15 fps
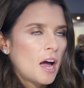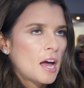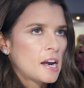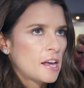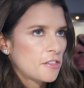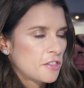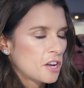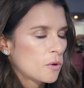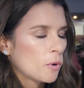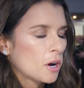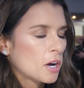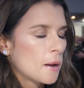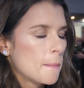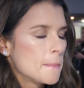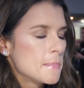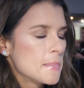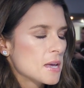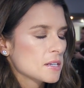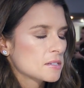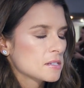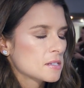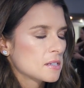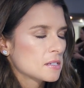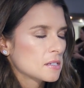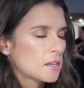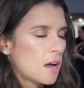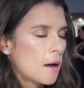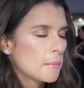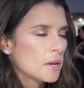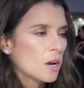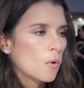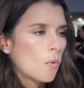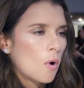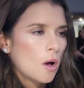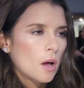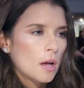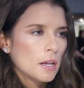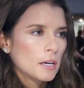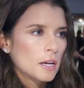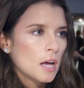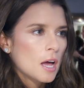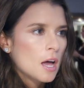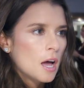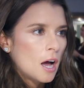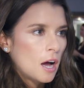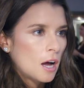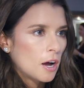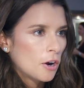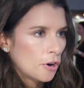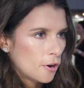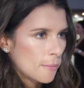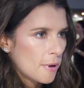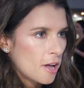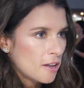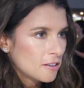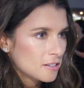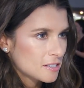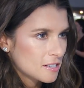And I think we're going to miss this coming one, Irma.